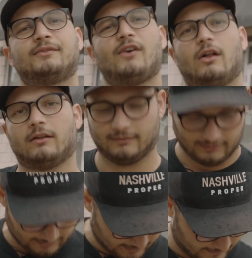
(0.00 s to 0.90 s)
it's fall.
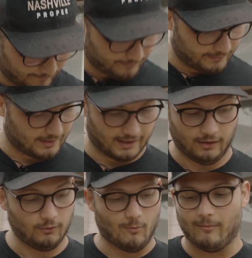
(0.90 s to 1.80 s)

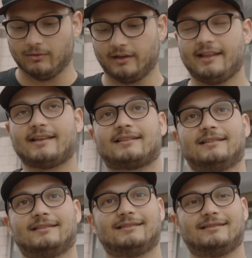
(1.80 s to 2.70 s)
Oh, look at this.
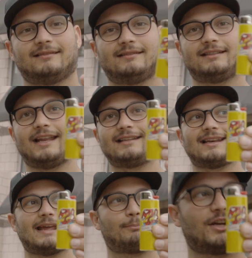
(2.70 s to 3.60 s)
Today's
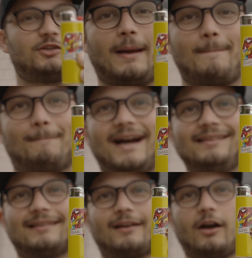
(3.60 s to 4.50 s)
light brought to you by my
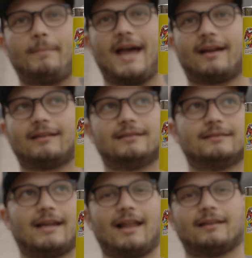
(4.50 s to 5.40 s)
cigar pack.
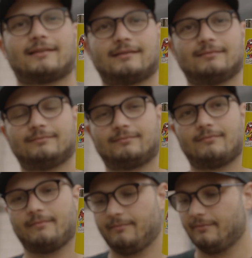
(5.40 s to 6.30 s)
Alex,
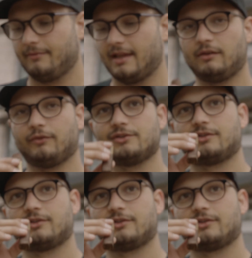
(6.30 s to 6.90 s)
thank you for your